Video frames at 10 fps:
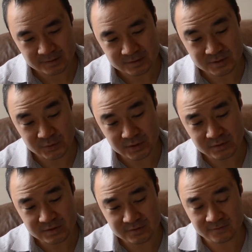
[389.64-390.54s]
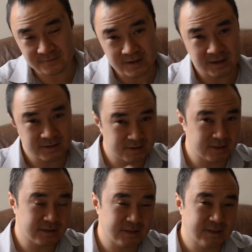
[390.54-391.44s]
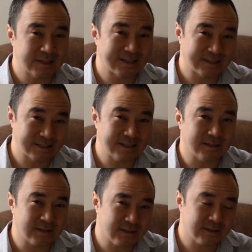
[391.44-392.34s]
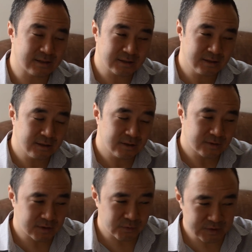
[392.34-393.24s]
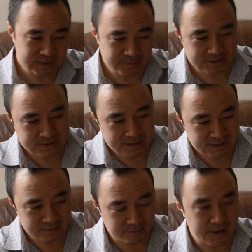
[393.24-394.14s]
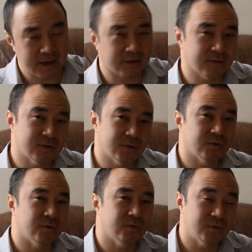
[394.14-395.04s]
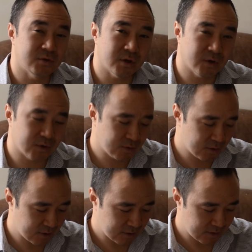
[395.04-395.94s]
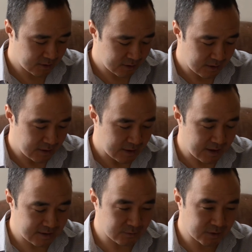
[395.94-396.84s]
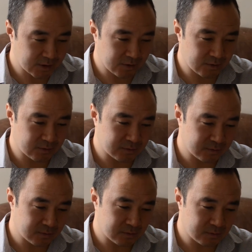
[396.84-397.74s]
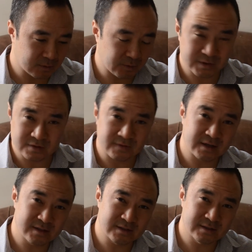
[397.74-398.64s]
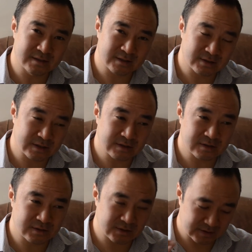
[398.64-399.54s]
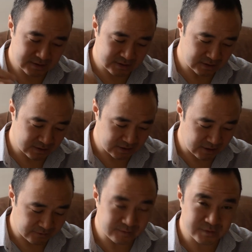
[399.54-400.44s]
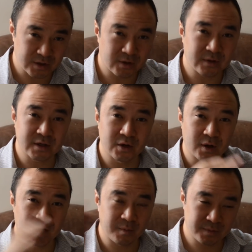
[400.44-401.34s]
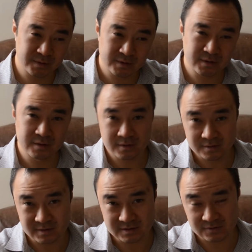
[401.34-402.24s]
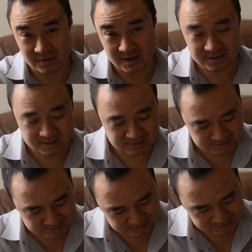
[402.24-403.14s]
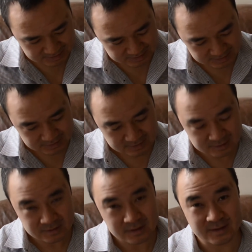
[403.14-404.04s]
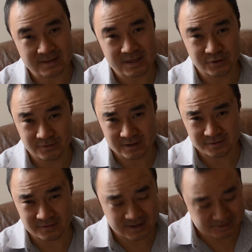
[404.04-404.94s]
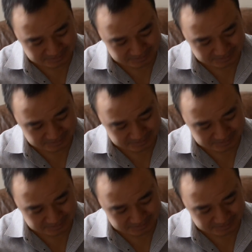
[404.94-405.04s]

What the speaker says: So we know this fa distance exists, so we simply take it back to do, and then we go, well, this fa distance exists, so let's start from do and go up this fa distance, and that's how we find fa,